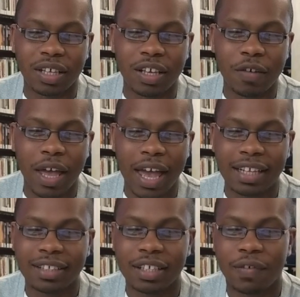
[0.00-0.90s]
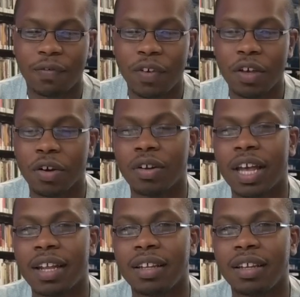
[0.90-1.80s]
he has this fear
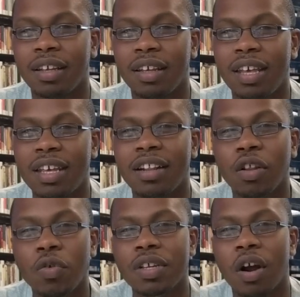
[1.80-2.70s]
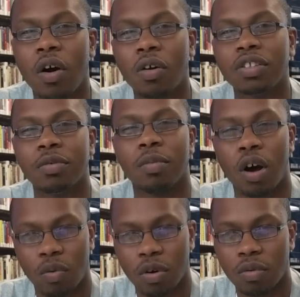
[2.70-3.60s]
that he can lose it all
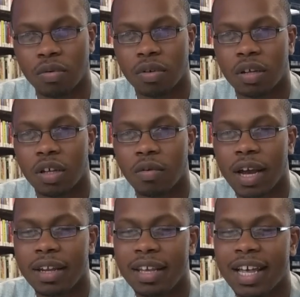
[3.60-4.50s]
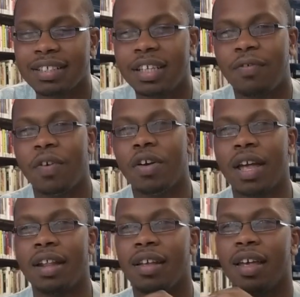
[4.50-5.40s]
tomorrow, right? He has this
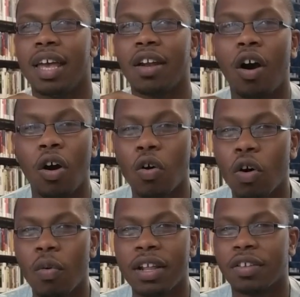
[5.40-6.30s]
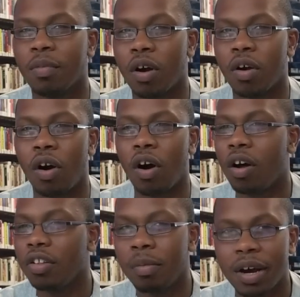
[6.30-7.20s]
fear that it can all go away tomorrow.
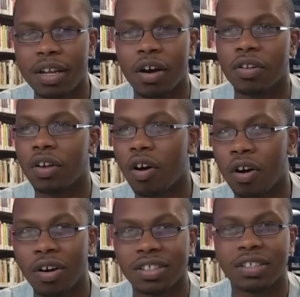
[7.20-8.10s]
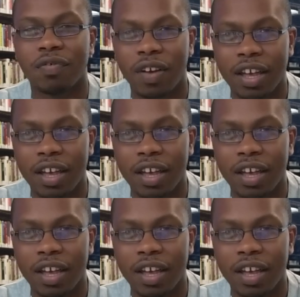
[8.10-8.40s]
All the money, all the cars and the